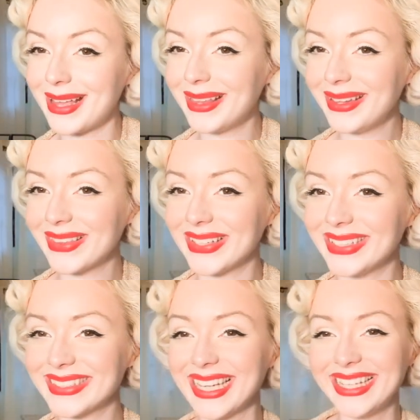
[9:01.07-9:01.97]
I like
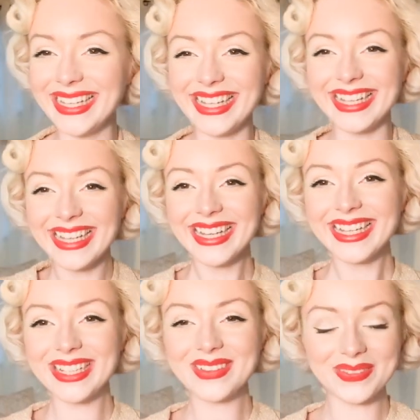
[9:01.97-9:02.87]
these
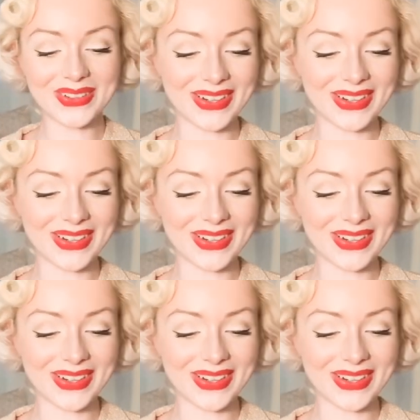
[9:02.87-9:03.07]
even